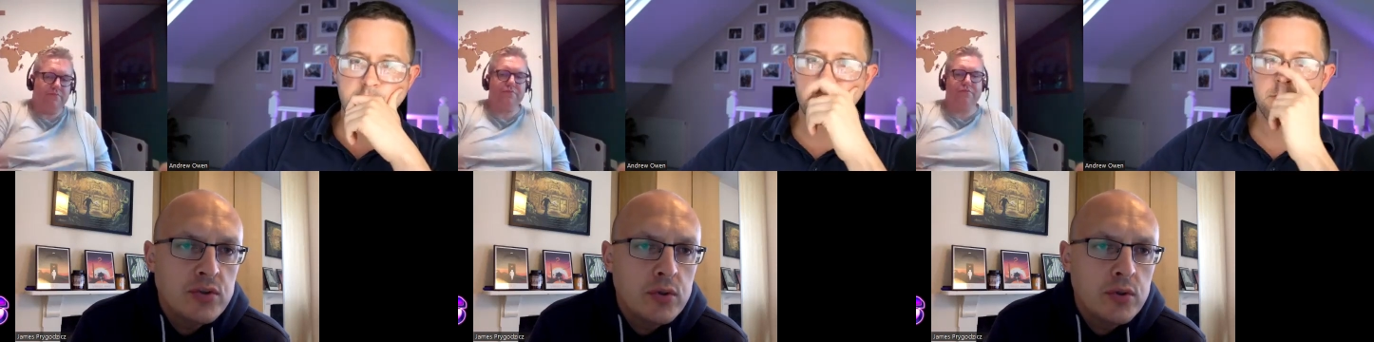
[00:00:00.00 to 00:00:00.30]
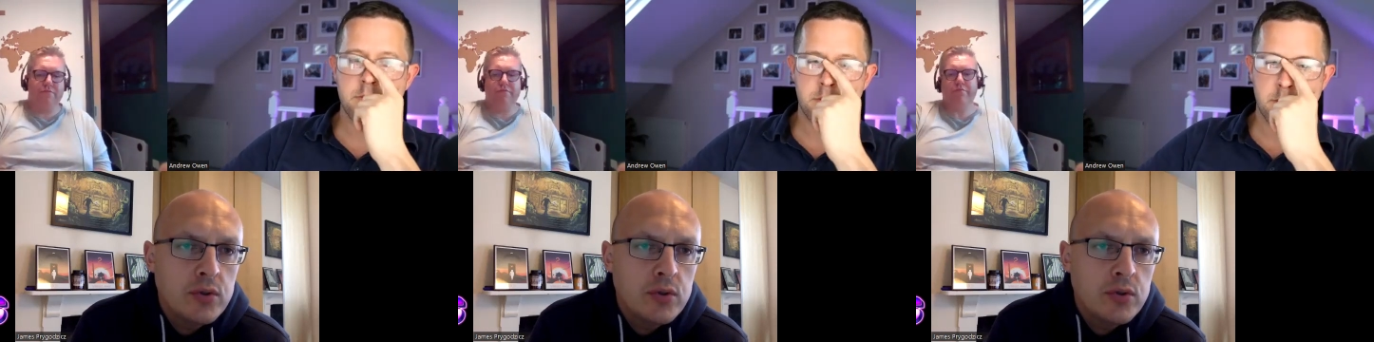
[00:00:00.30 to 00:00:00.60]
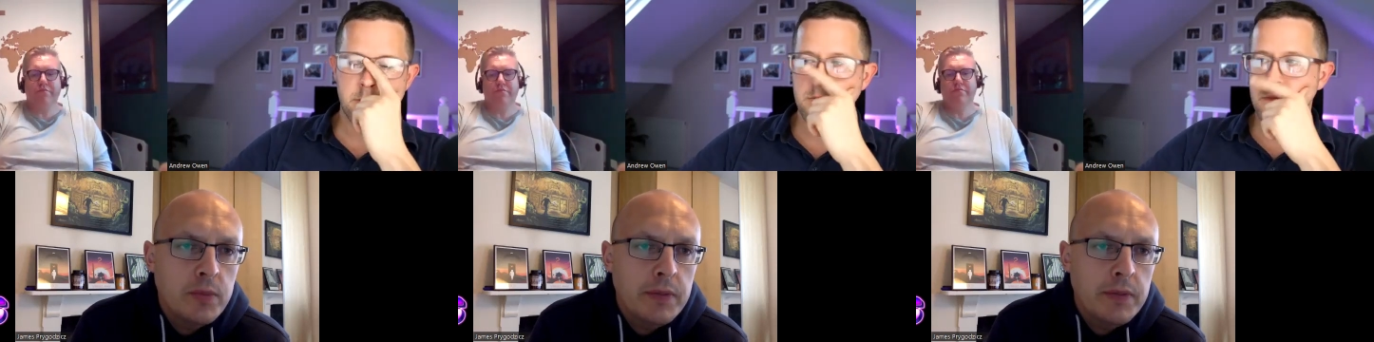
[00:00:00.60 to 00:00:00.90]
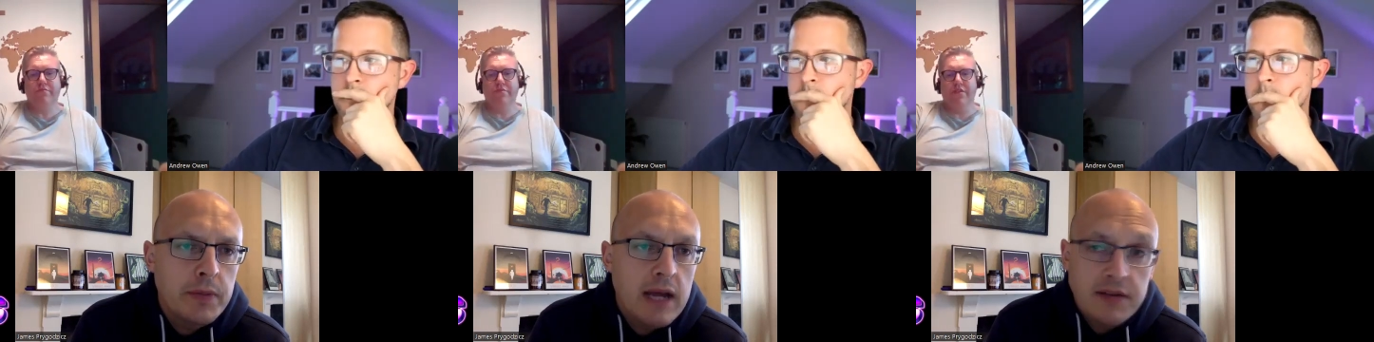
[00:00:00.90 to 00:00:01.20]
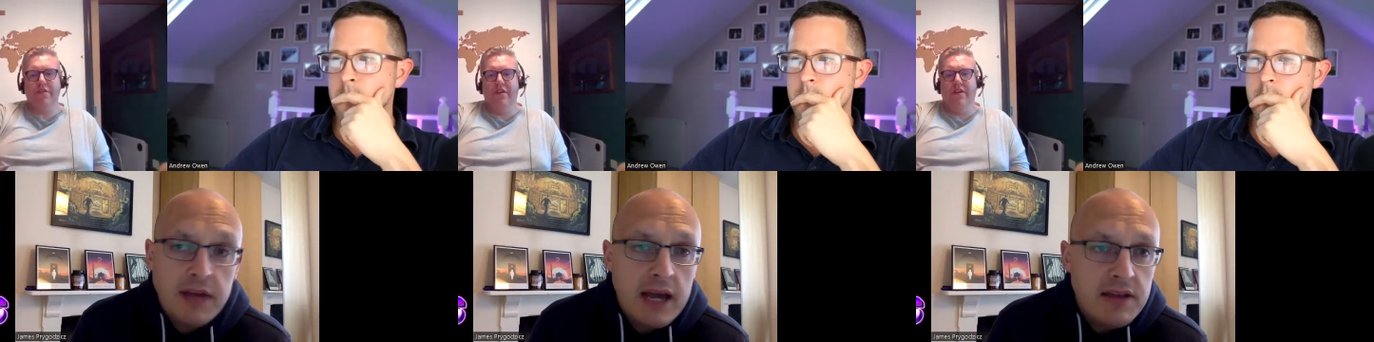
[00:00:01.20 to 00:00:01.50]
Speaker 1: opening.
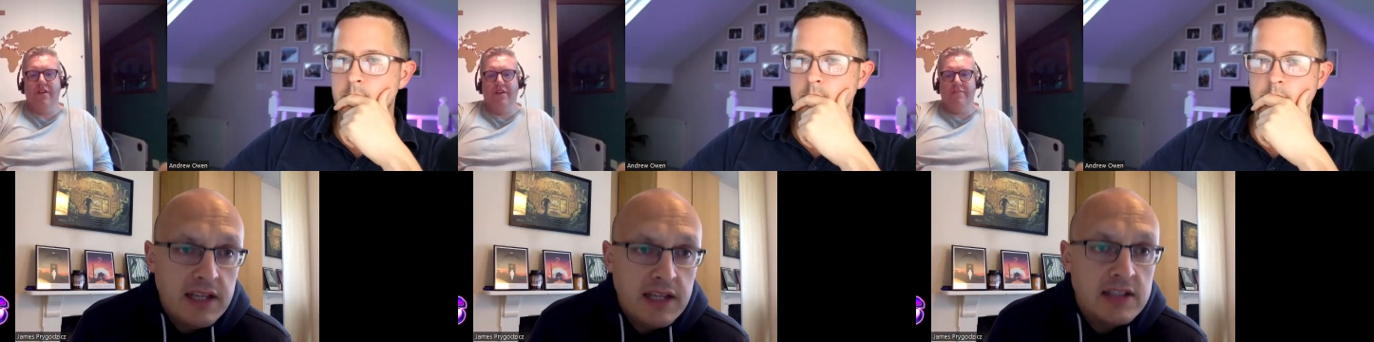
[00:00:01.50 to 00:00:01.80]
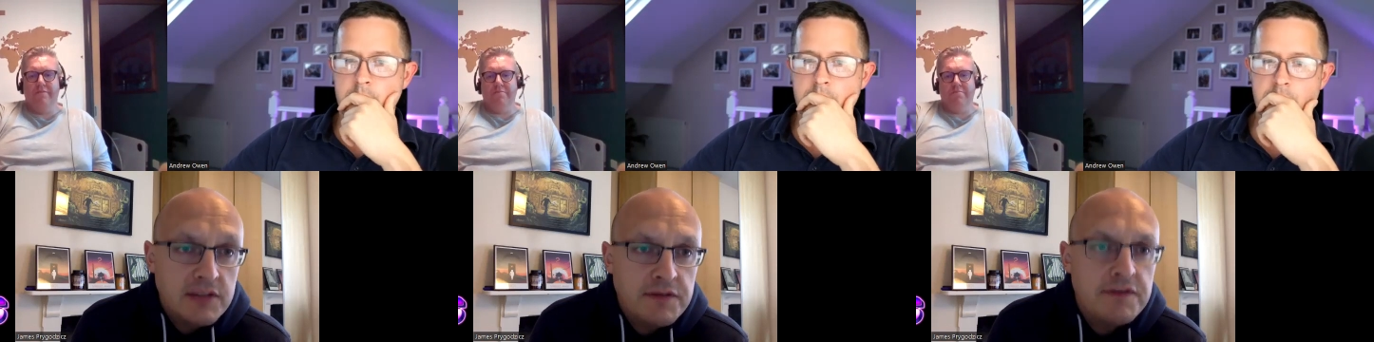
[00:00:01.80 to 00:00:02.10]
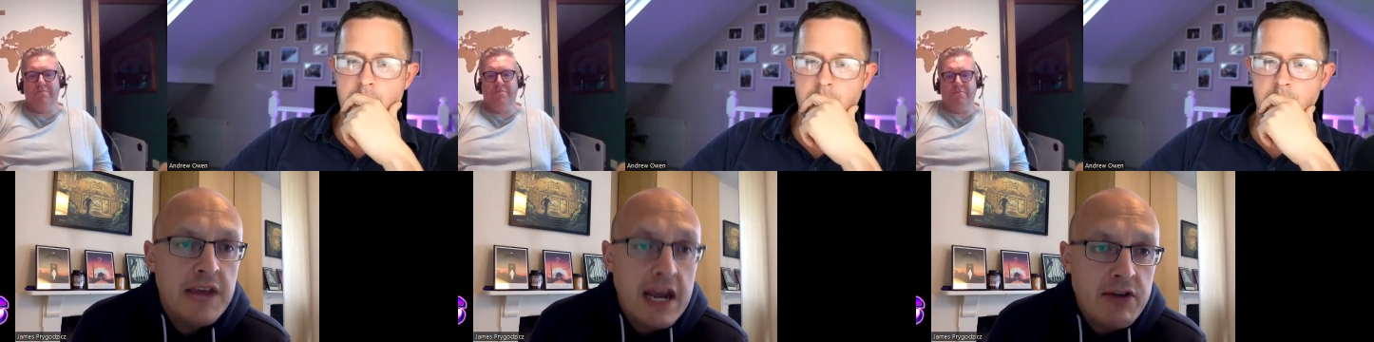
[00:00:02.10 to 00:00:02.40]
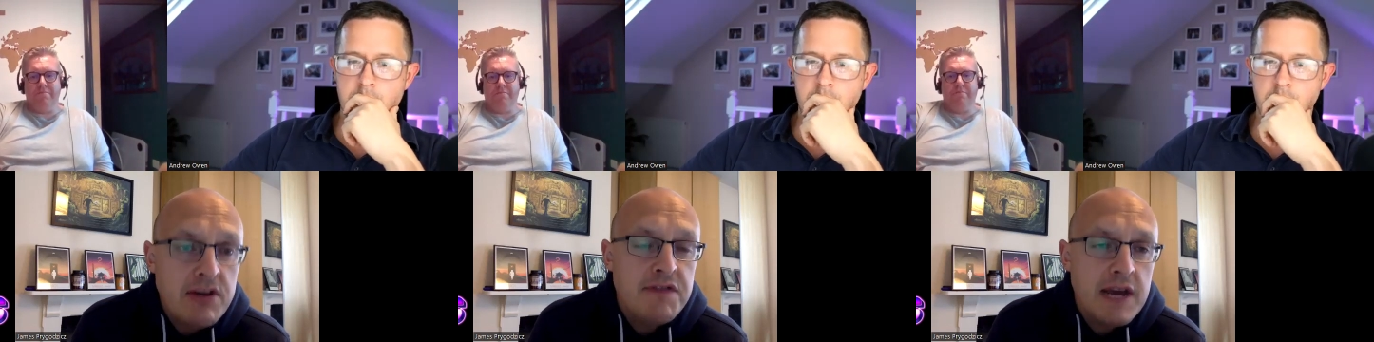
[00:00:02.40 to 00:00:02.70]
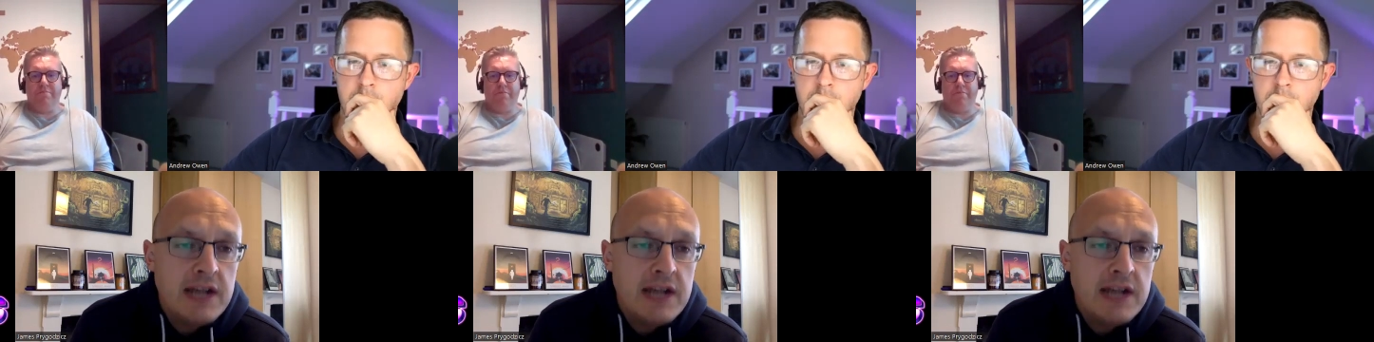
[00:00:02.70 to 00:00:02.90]
I th- I think it's a very, very